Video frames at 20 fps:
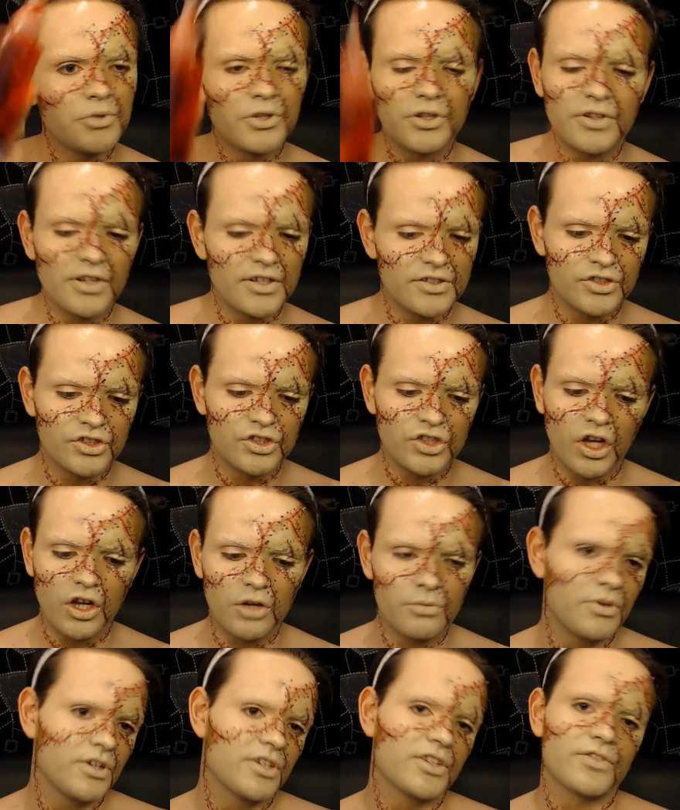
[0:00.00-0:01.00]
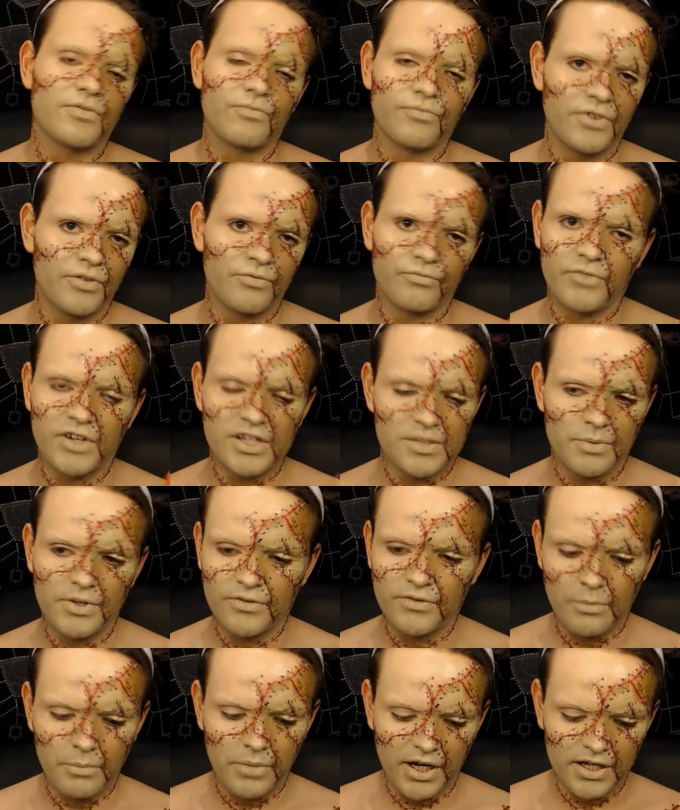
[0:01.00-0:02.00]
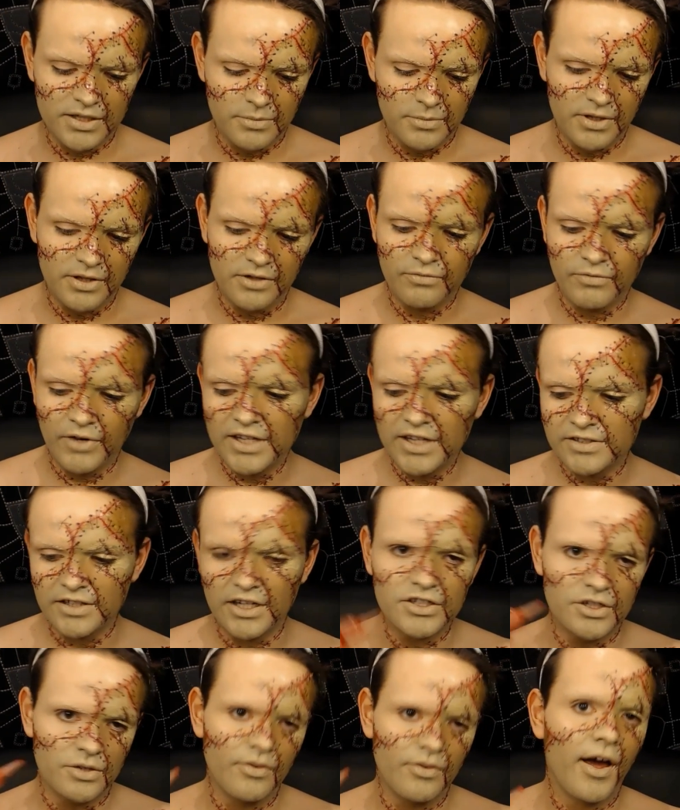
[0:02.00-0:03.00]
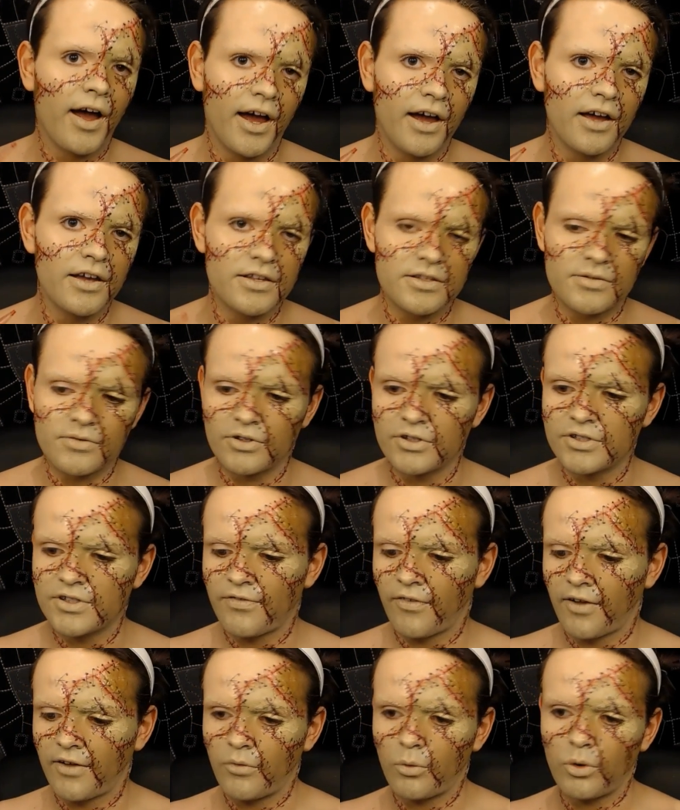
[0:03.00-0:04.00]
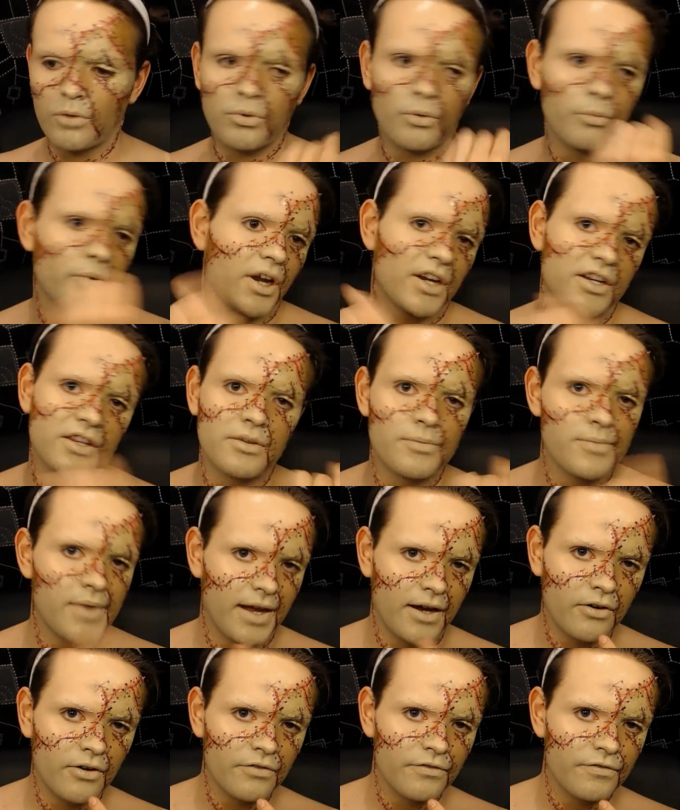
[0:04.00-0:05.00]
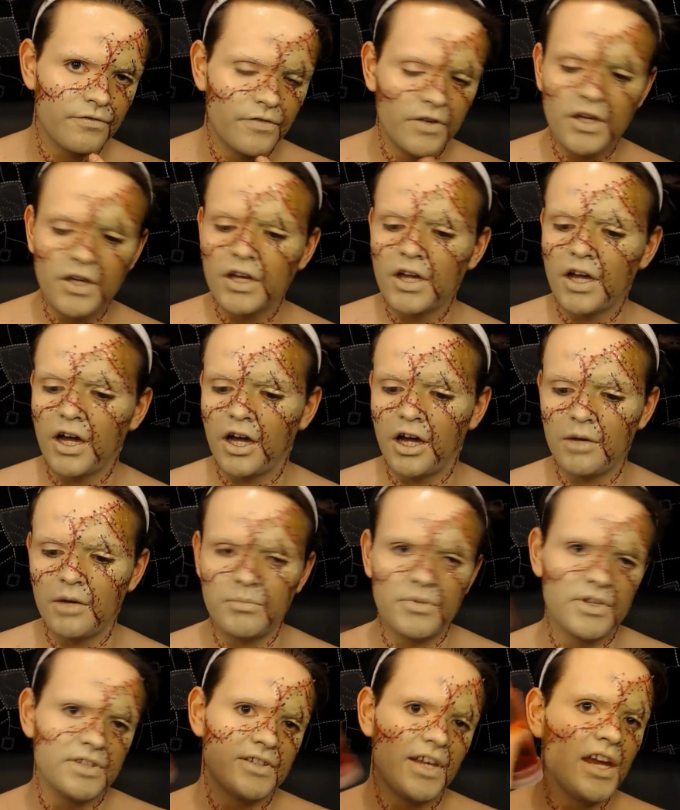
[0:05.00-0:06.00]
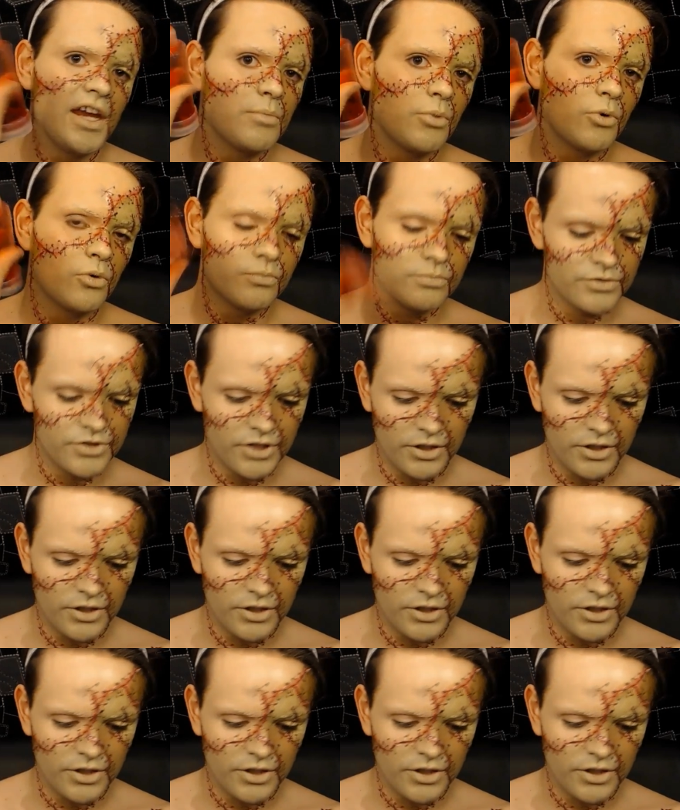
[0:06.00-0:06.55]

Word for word: But you, there's so many different different recipes for blood. I mean, the reason I do that is because if I ever want to put blood in the mouth, um, it's edible.